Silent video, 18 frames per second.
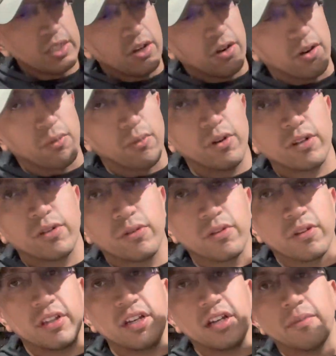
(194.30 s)
oh, one
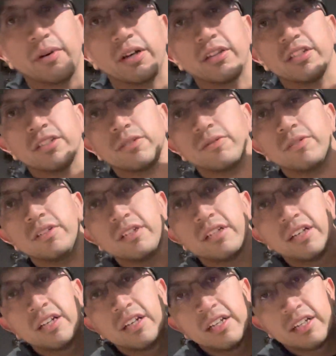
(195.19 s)
cool thing about this one
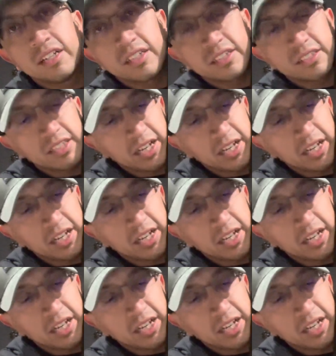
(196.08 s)
is